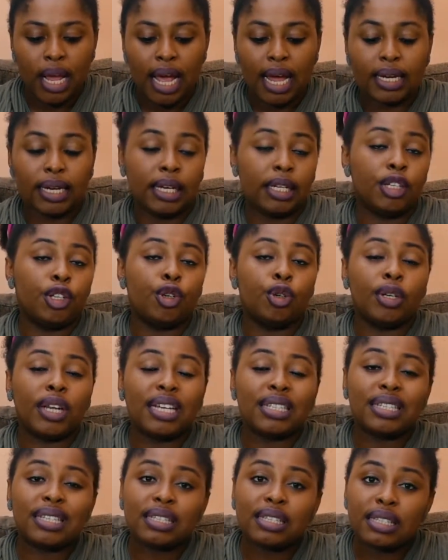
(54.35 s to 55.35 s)
And in the
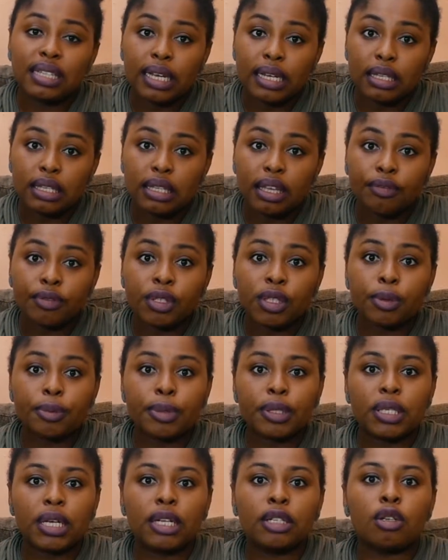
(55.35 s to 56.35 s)
United States,
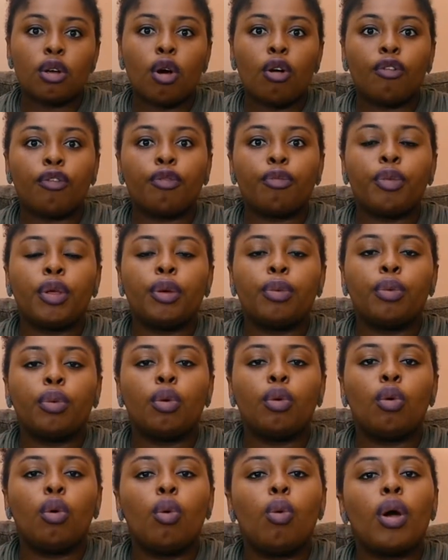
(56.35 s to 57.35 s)
70% of people
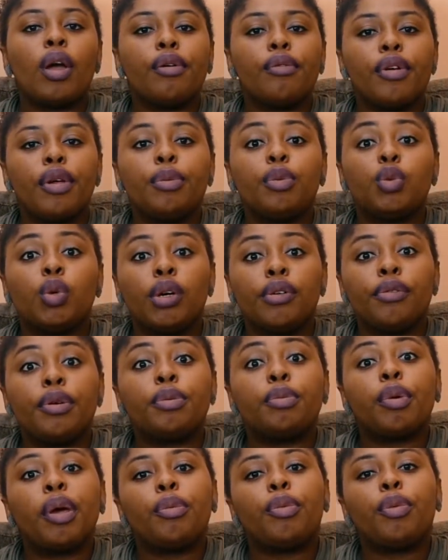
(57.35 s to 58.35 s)
who were raped by
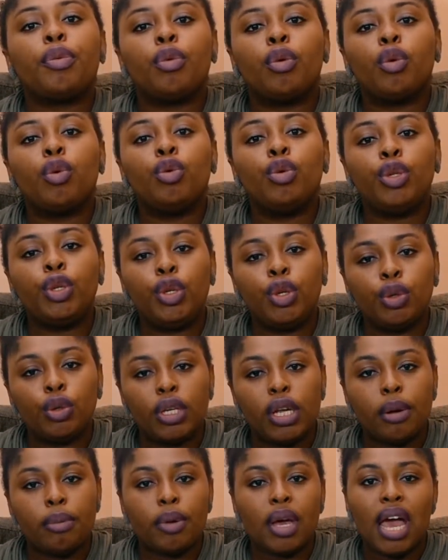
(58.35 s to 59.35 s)
people who knew
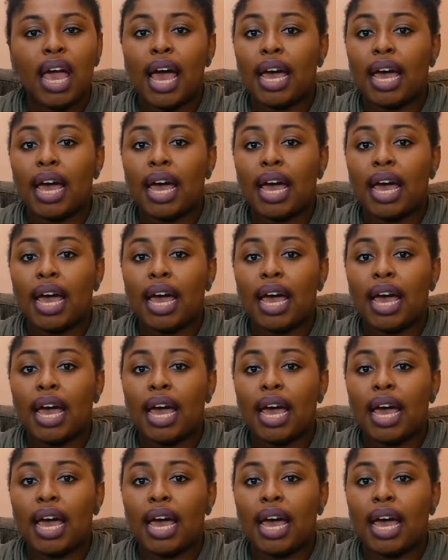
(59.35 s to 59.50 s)
them.